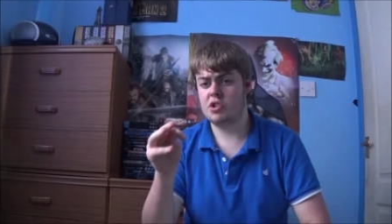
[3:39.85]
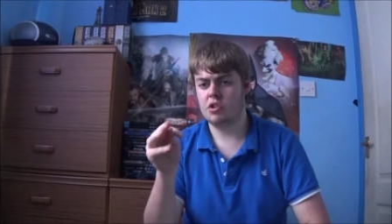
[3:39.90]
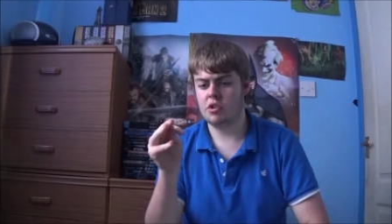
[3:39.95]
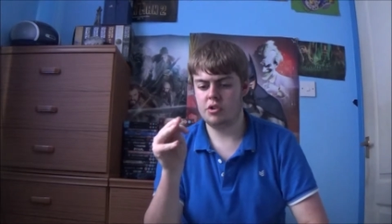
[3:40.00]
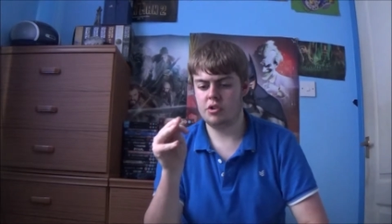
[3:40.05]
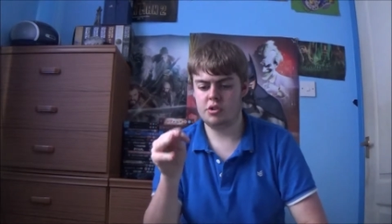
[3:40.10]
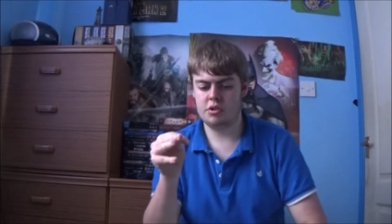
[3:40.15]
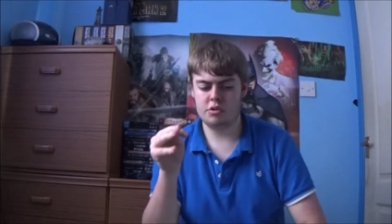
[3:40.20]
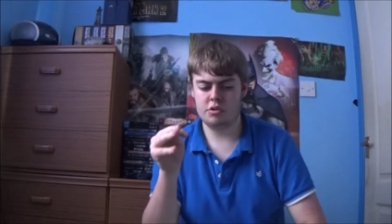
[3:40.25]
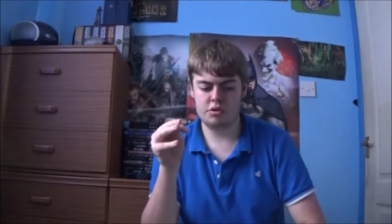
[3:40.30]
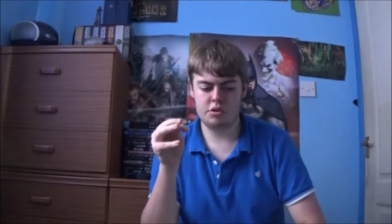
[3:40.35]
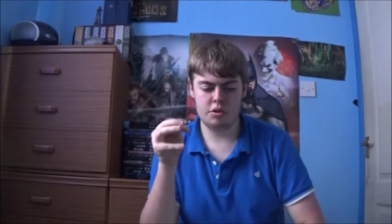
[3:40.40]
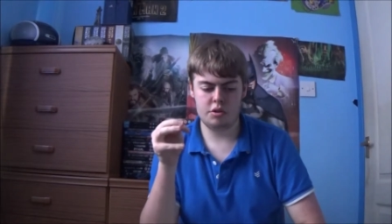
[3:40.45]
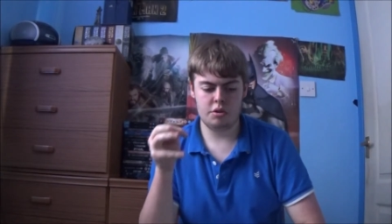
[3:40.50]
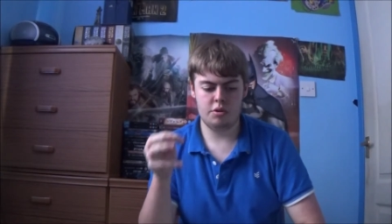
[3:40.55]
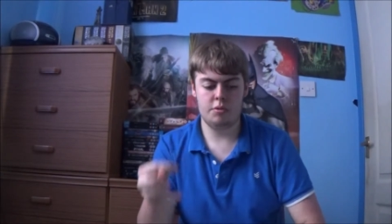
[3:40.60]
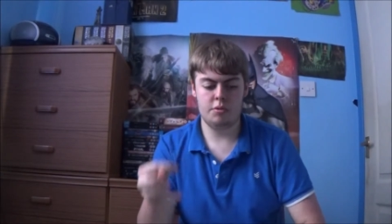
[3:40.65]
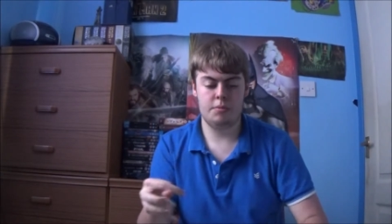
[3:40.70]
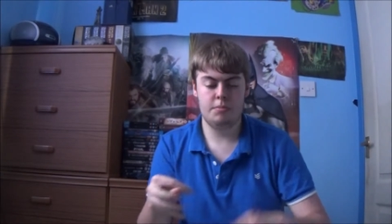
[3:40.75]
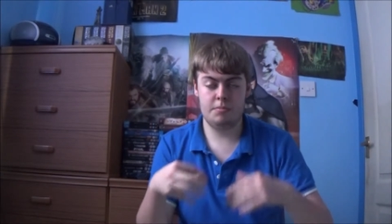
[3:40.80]
choice though,
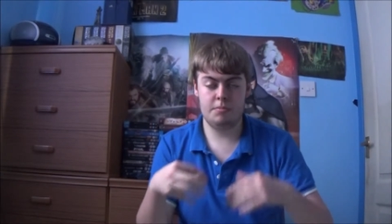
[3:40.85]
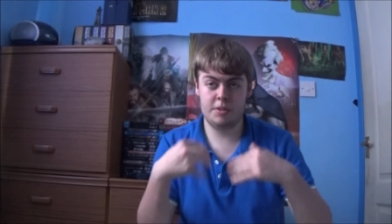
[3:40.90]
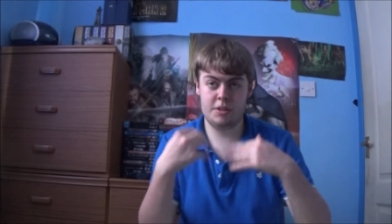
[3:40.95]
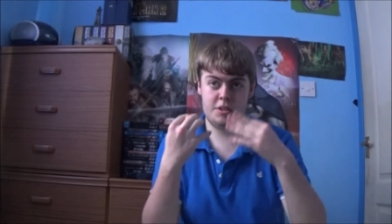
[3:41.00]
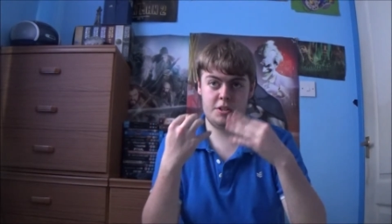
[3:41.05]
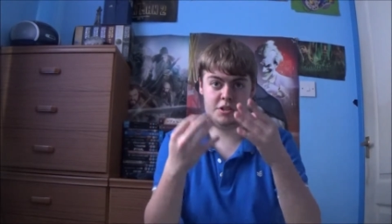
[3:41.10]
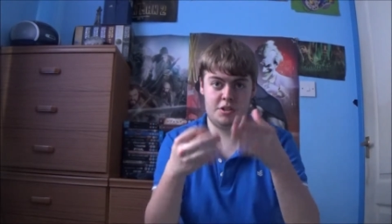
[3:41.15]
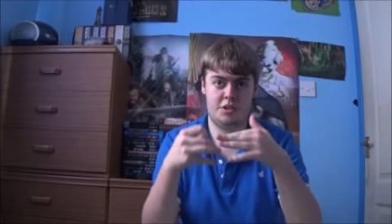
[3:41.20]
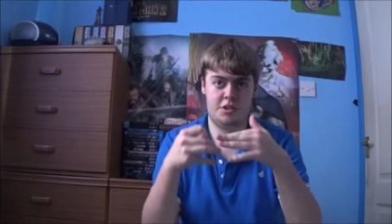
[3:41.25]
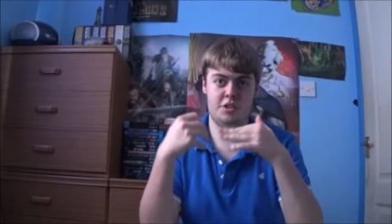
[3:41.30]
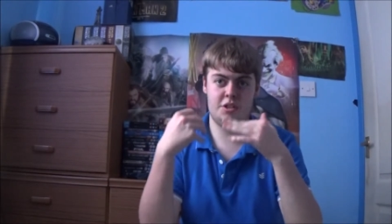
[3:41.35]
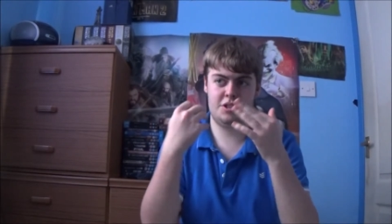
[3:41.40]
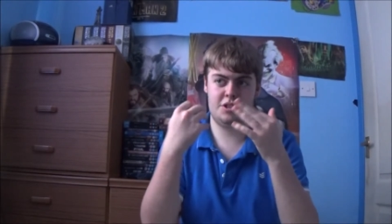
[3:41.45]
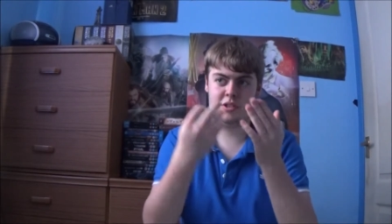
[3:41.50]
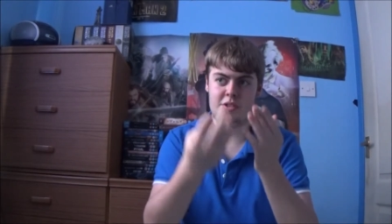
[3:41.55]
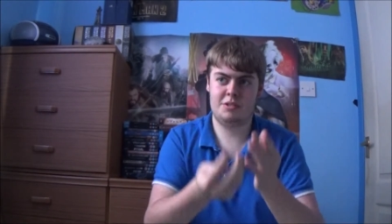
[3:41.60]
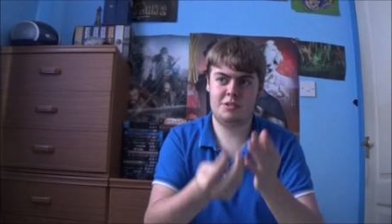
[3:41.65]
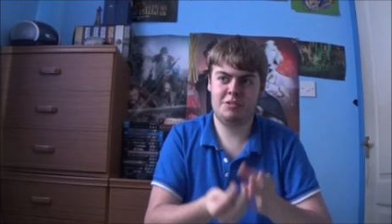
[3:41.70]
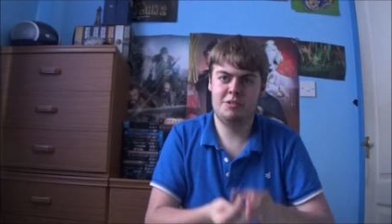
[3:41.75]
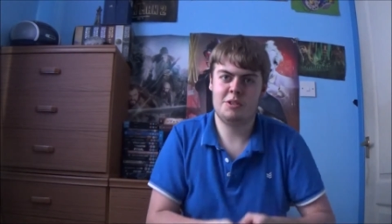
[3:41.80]
so let's
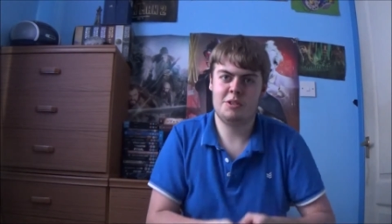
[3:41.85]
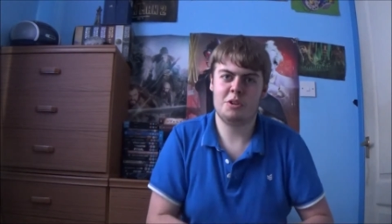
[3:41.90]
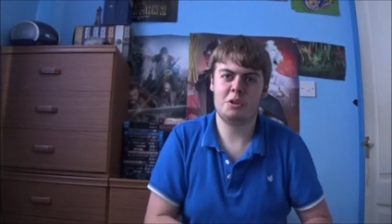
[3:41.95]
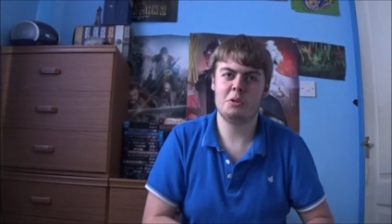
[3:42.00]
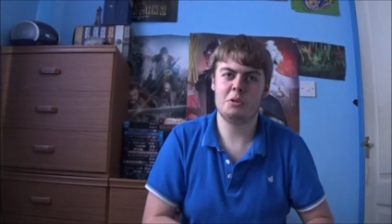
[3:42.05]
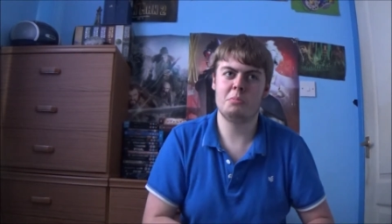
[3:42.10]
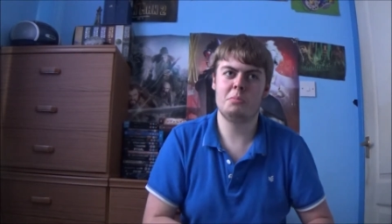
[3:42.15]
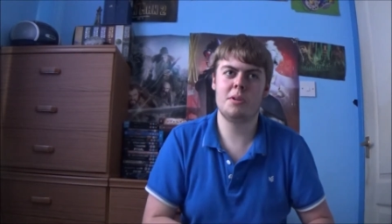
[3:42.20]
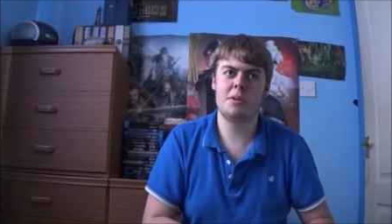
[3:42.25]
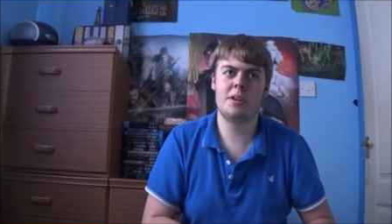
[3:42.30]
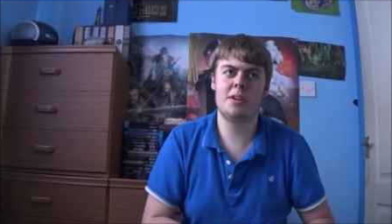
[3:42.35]
just hope.